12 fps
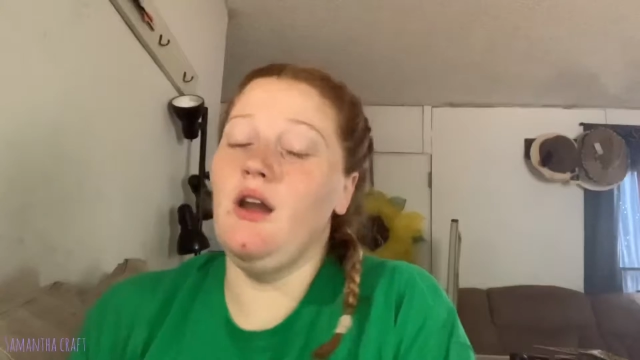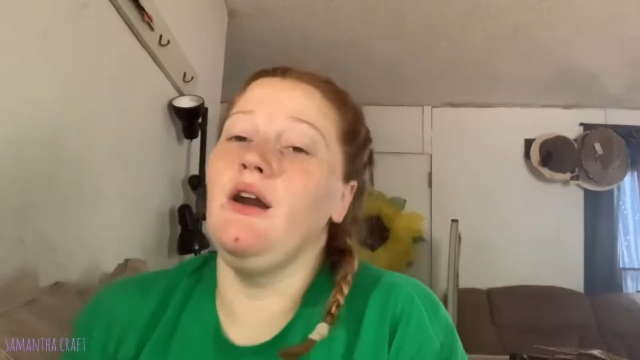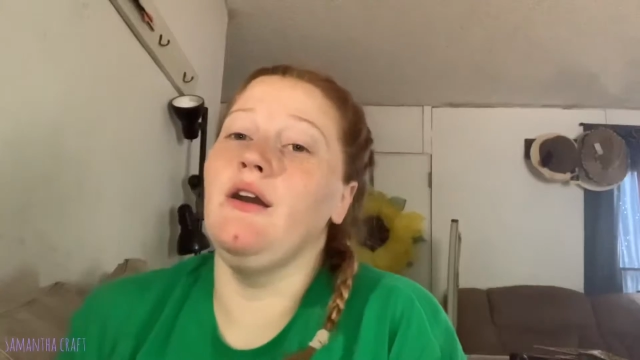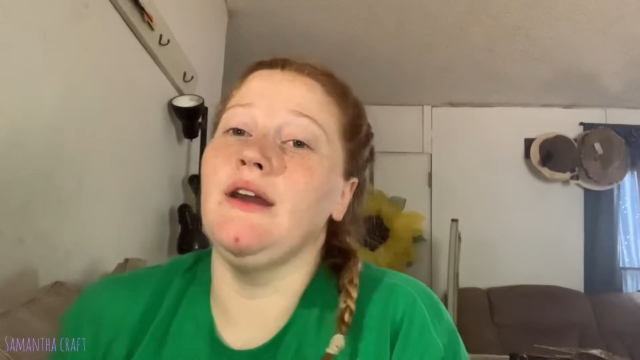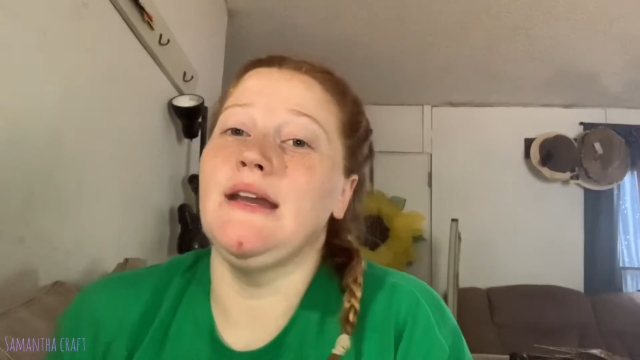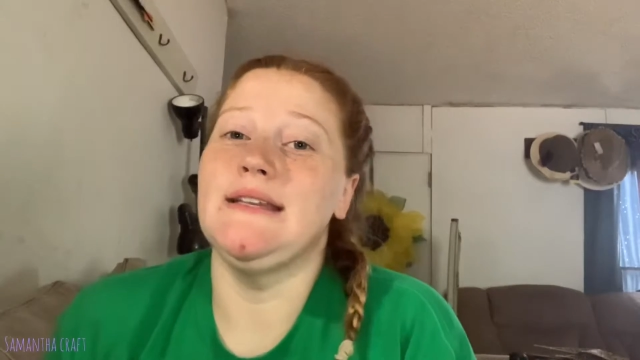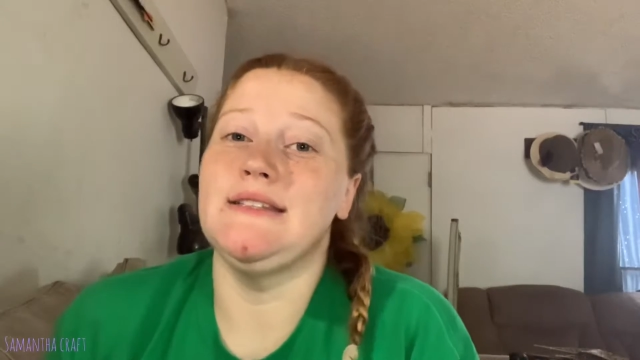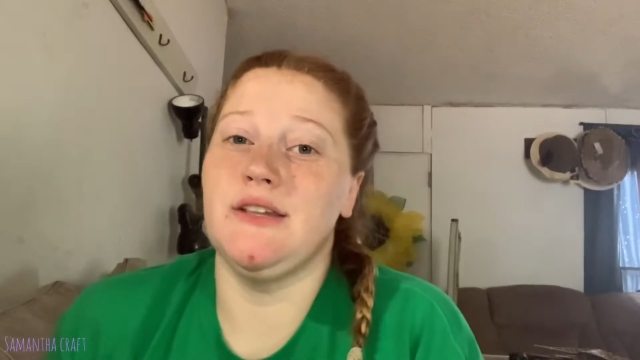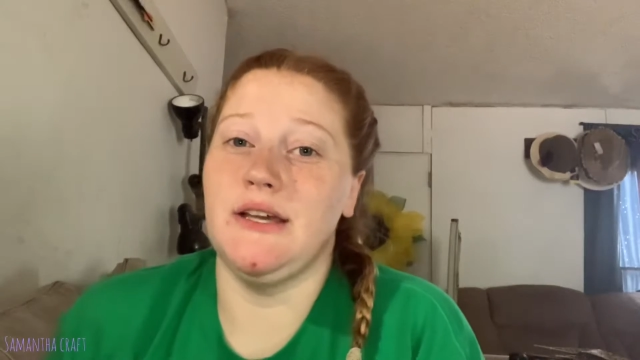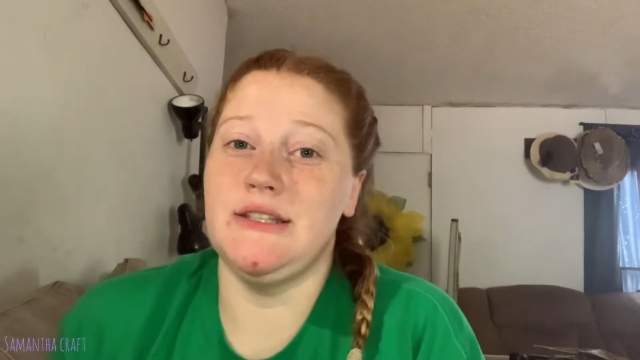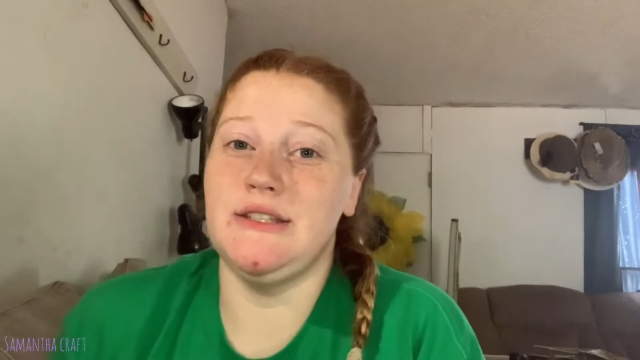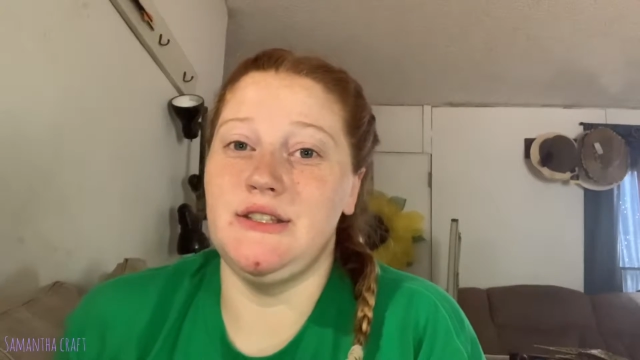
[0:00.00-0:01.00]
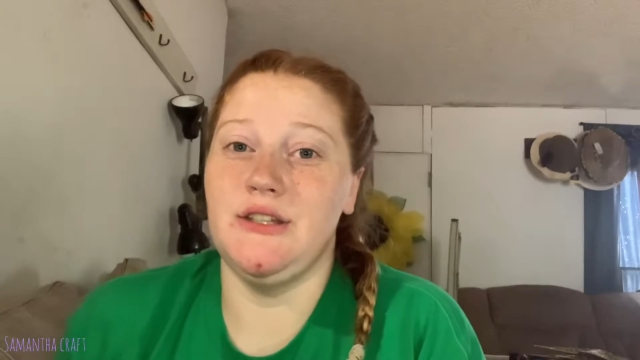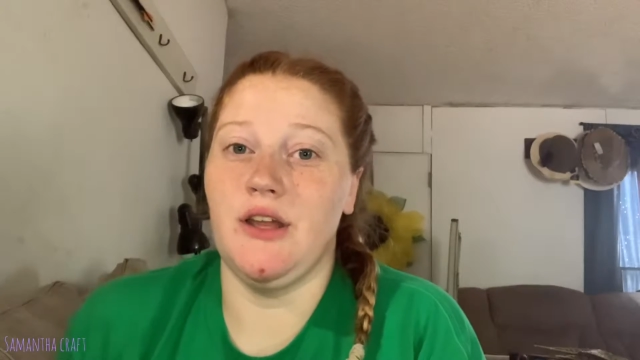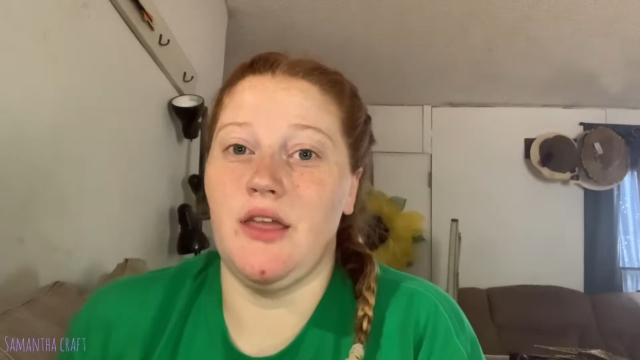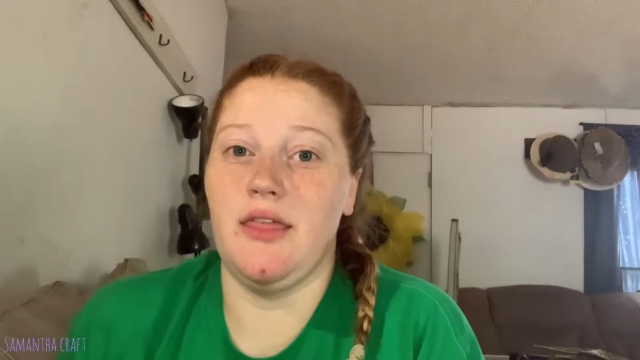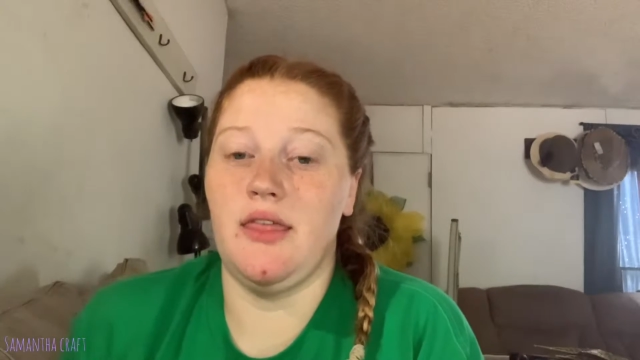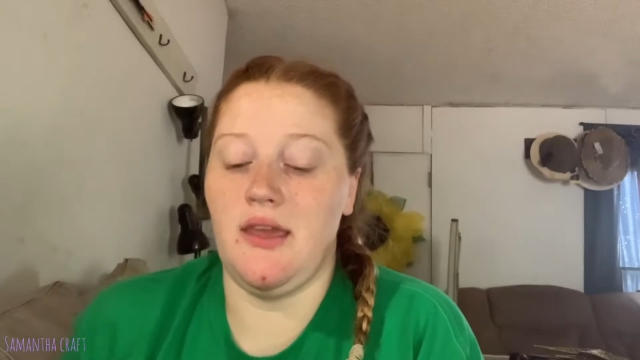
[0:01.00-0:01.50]
Alright so I just
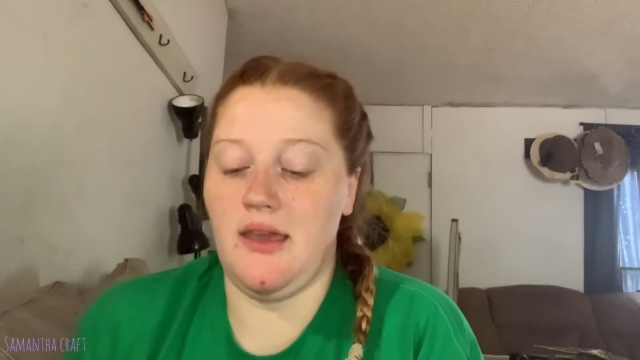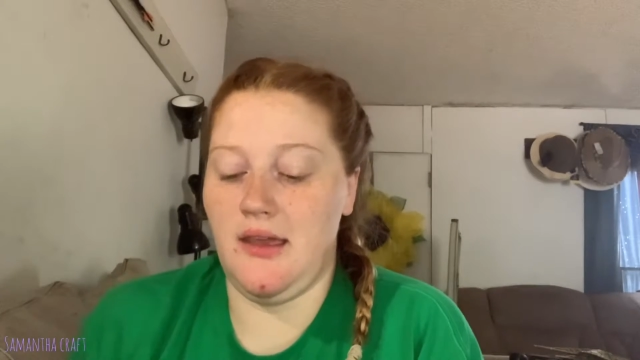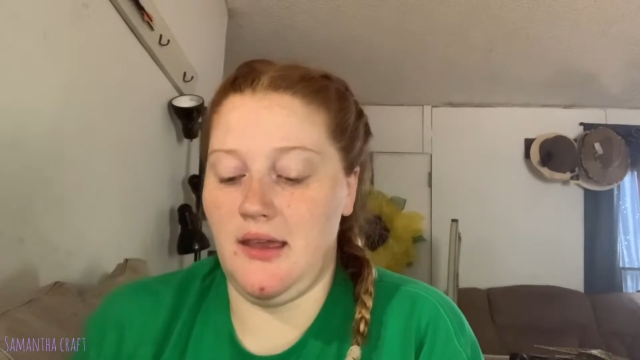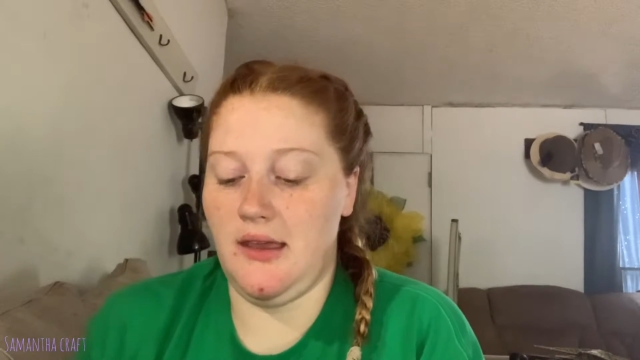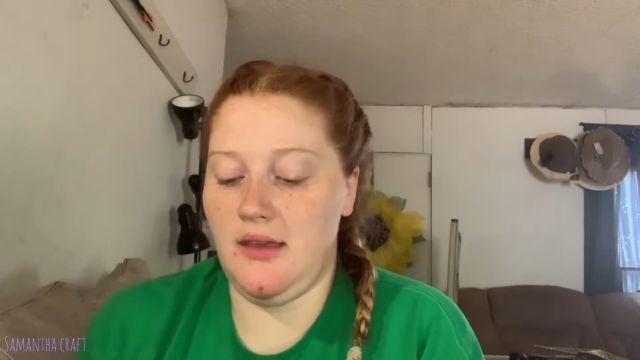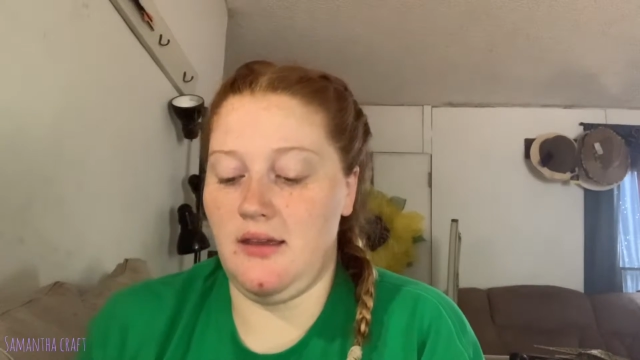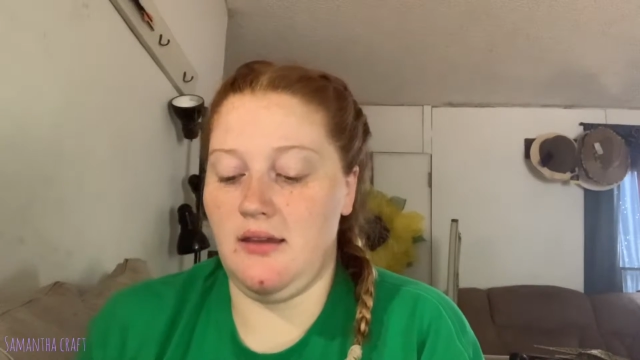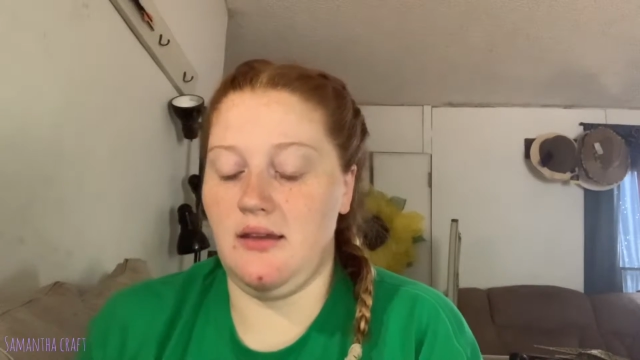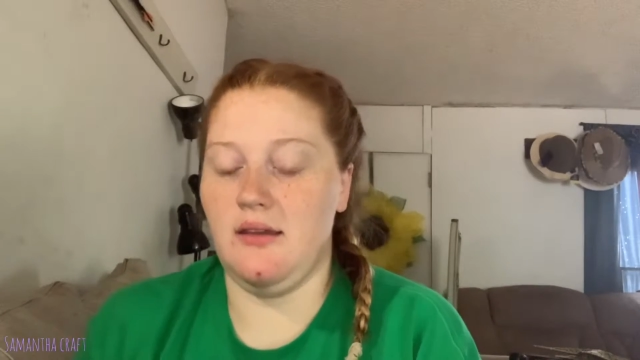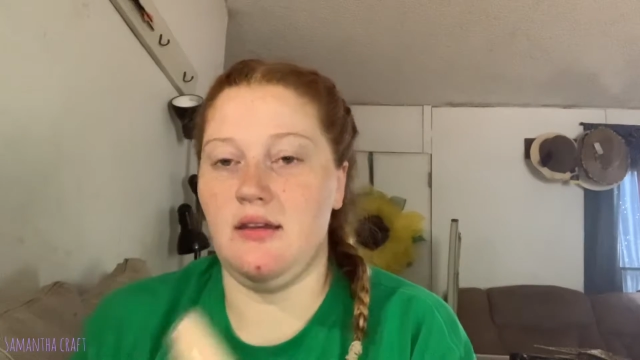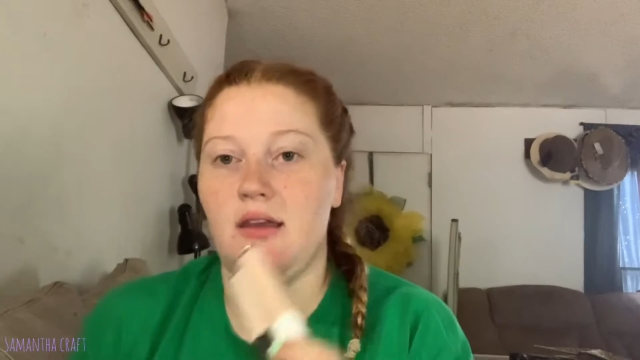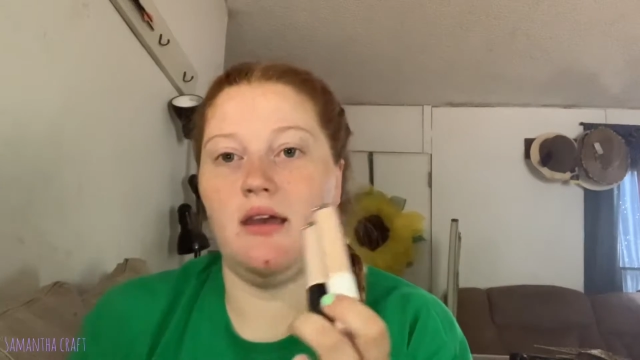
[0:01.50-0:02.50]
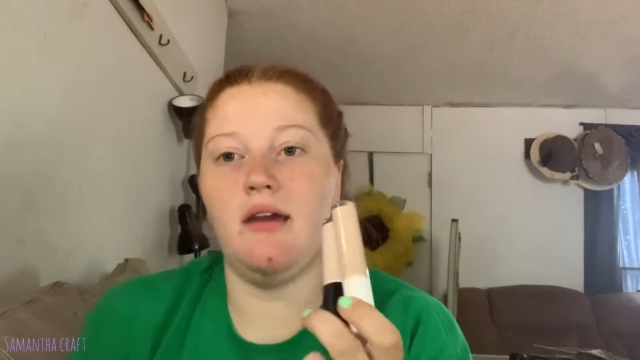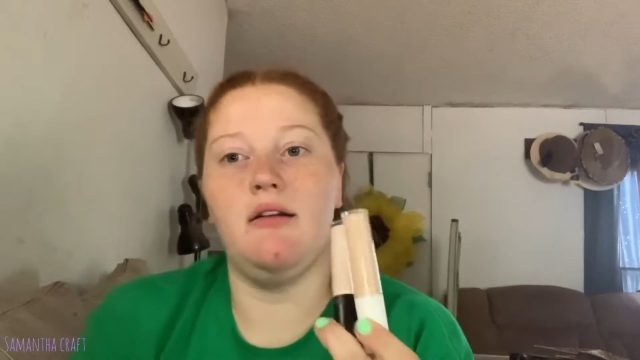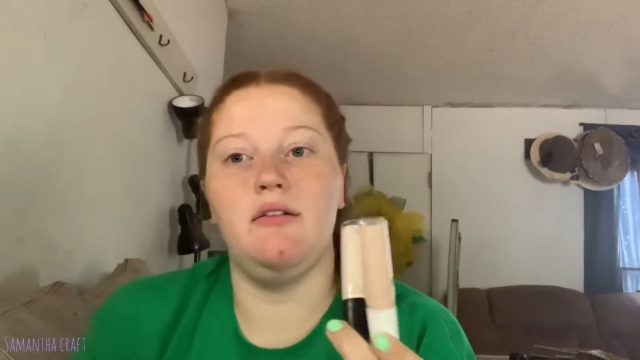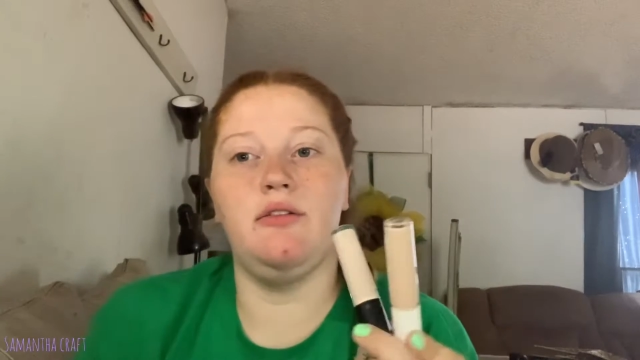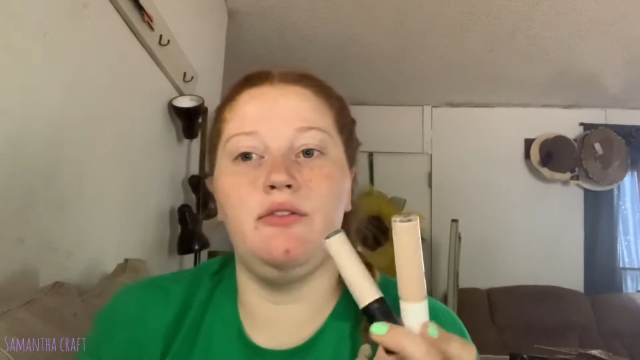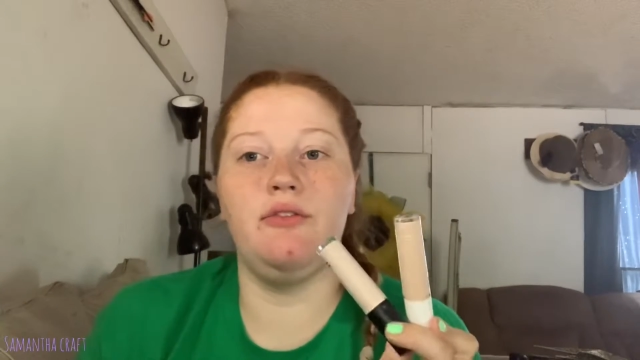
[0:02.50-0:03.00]
took the
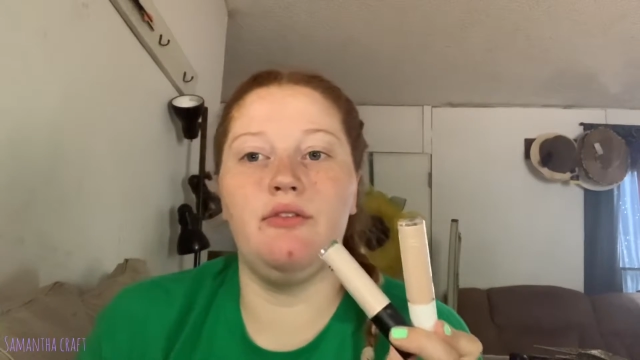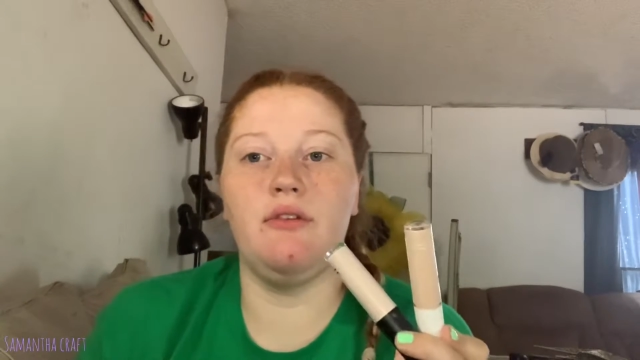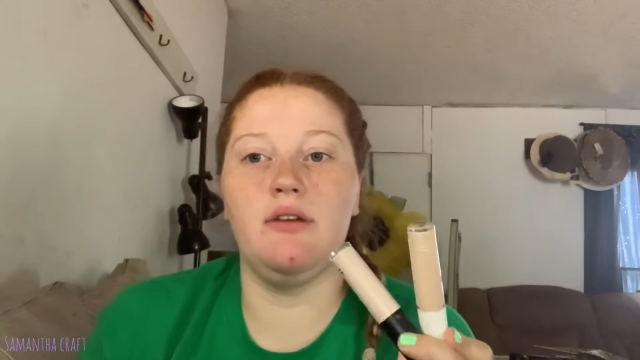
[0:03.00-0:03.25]
e.l.f.